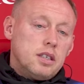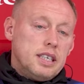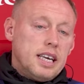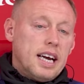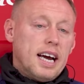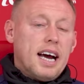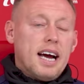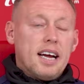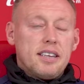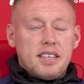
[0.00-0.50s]

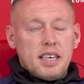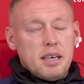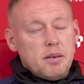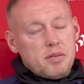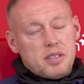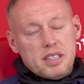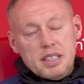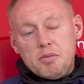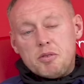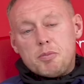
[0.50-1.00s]
Yeah,
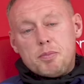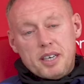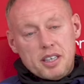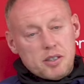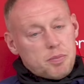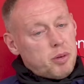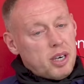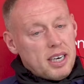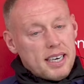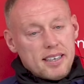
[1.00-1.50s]
team team
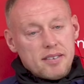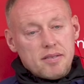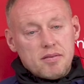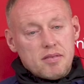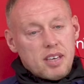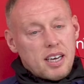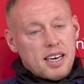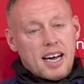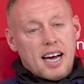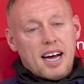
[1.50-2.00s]
spirit's
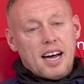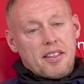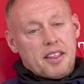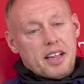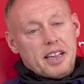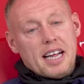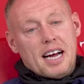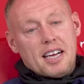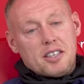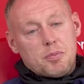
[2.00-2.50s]
brilliant, and I, I
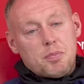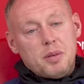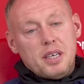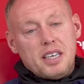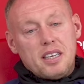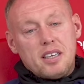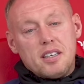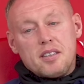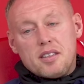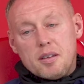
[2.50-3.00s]
think that's
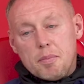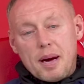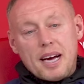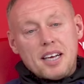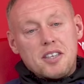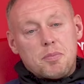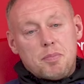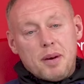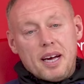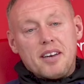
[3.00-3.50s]
been the
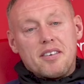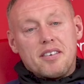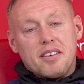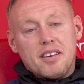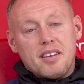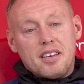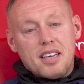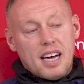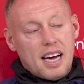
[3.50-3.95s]
best bit.